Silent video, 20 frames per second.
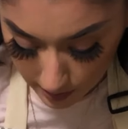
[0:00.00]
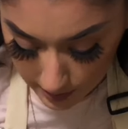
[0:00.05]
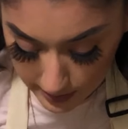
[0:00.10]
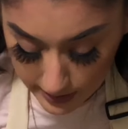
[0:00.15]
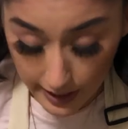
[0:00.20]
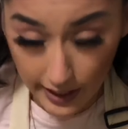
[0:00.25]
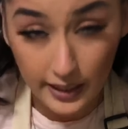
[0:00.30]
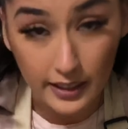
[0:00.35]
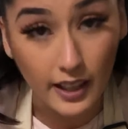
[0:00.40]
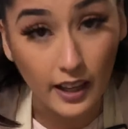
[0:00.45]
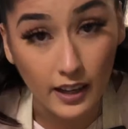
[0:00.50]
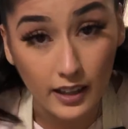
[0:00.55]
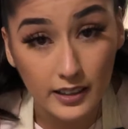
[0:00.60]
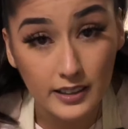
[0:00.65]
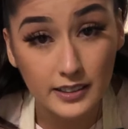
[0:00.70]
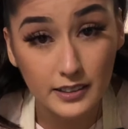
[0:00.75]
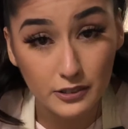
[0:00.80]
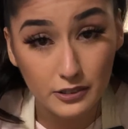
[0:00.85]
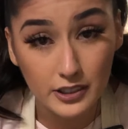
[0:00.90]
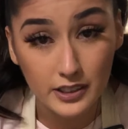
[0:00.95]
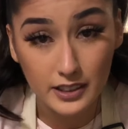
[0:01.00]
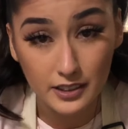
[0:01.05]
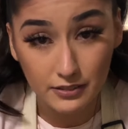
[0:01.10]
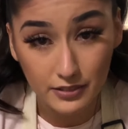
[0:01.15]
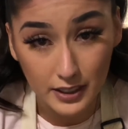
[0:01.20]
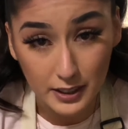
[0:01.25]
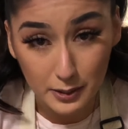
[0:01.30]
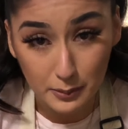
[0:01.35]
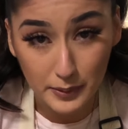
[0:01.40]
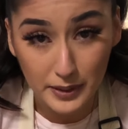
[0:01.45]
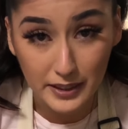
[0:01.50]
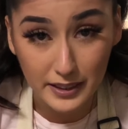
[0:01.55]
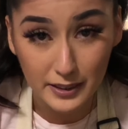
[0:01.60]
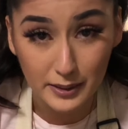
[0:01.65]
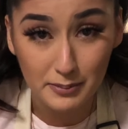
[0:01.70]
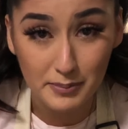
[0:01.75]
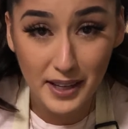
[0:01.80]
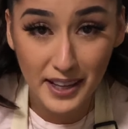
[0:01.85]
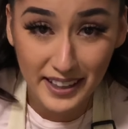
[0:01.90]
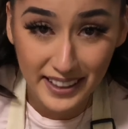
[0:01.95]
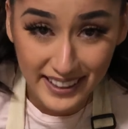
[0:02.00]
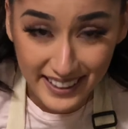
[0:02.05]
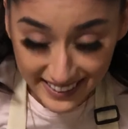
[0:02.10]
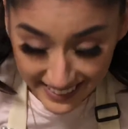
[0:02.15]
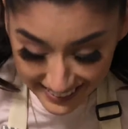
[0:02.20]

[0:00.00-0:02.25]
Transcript: Dana, onion really fucked me up.